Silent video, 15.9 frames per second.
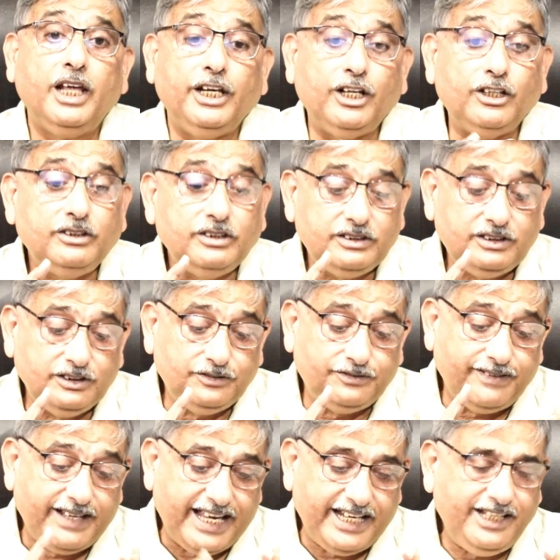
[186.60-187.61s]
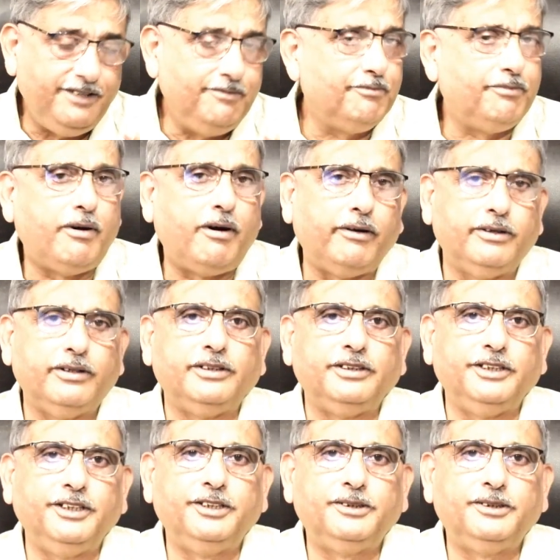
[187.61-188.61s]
Now this is very important,